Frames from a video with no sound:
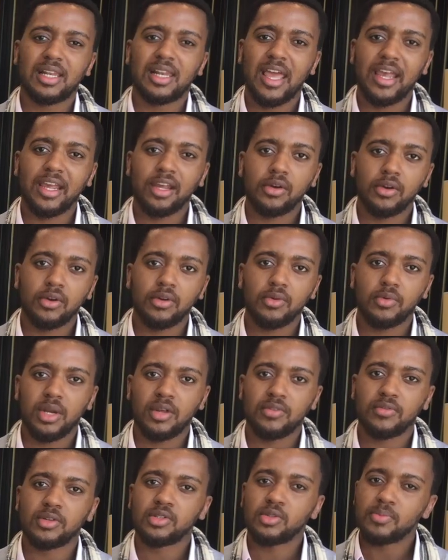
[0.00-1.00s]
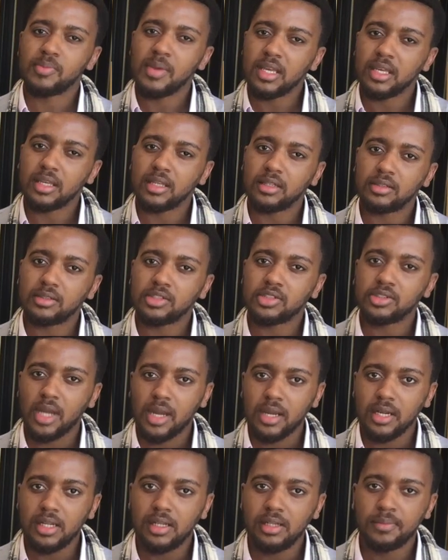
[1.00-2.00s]
lacquer or whatever to make it
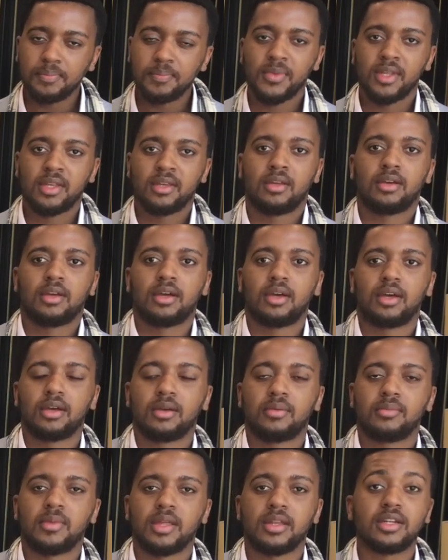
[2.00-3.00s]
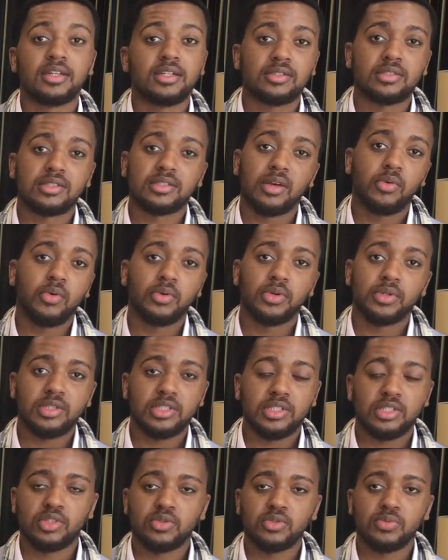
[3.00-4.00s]
shiny um, and then or
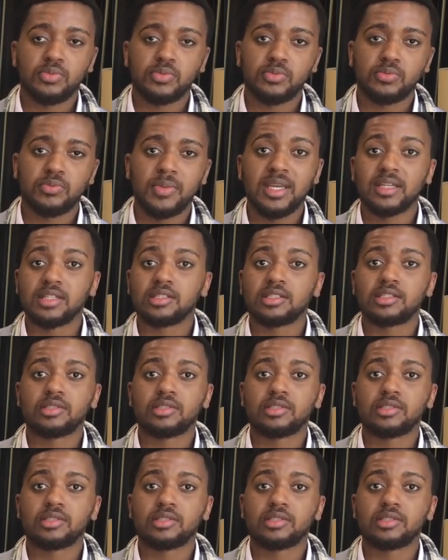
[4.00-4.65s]
just to make it